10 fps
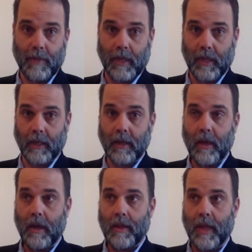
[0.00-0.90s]
meaning
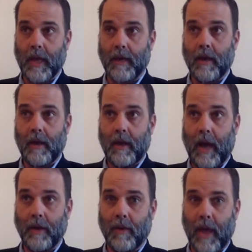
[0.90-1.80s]
that
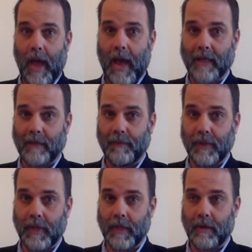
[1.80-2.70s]
I don't
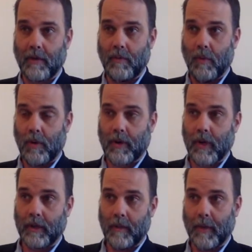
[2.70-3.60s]
actively work
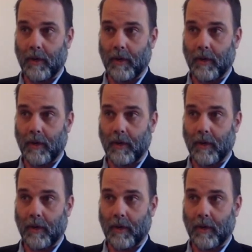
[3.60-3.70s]
on them.